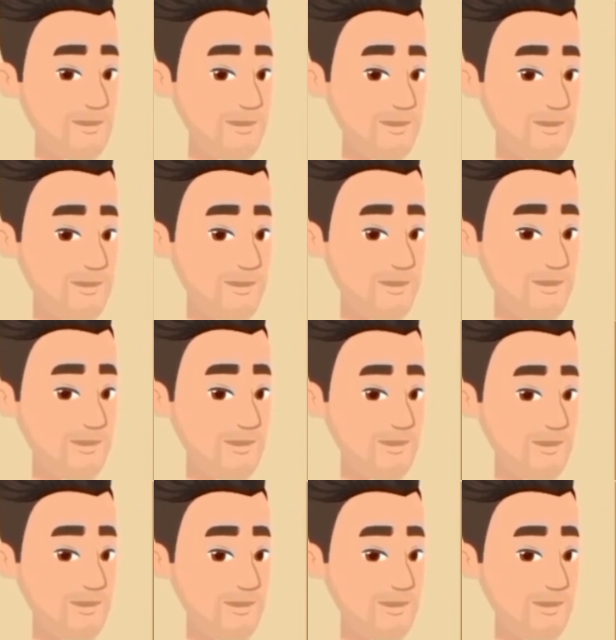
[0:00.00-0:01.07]
which
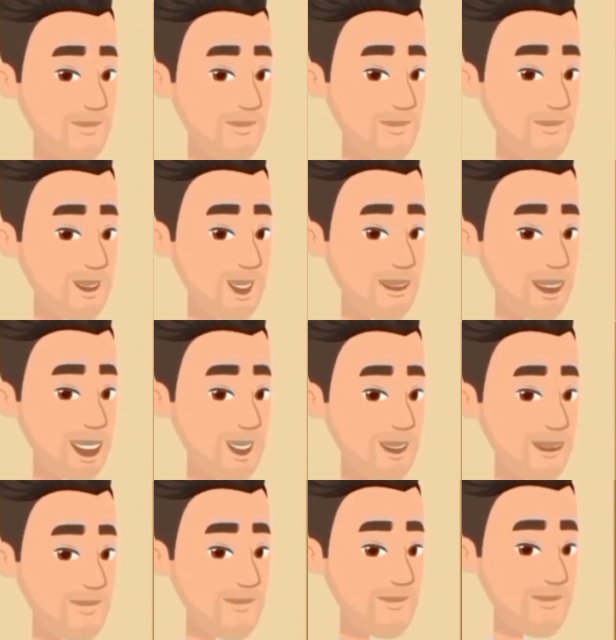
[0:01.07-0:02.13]
expressions help you recognize
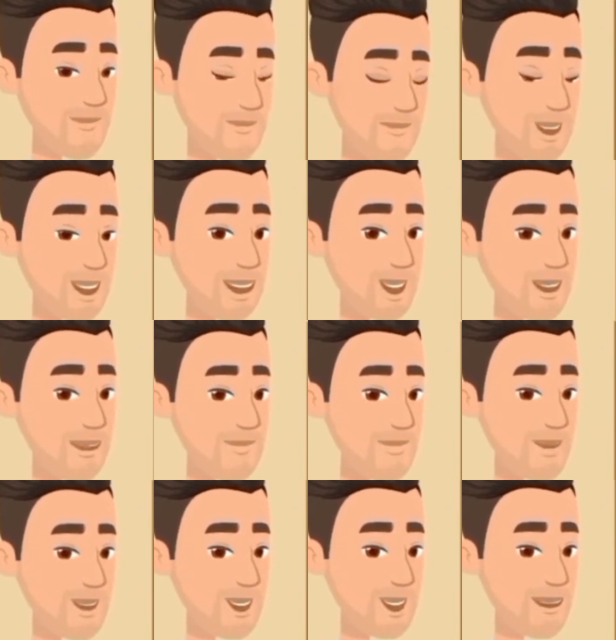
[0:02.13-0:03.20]
it, and you'll
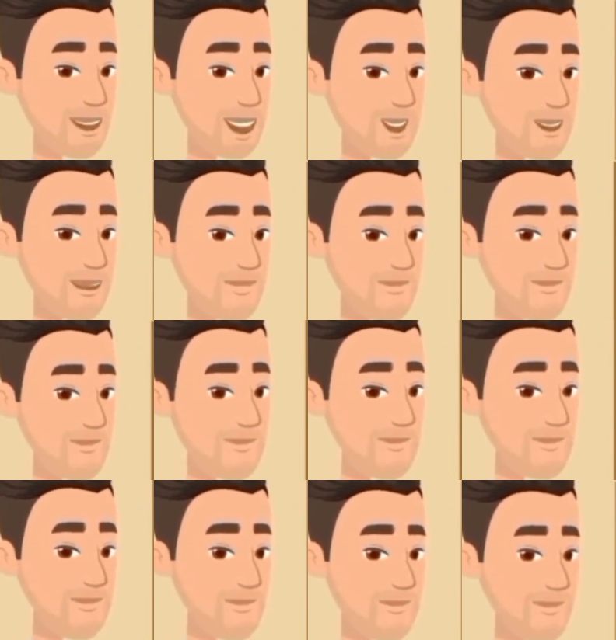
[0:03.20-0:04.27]
practice with examples.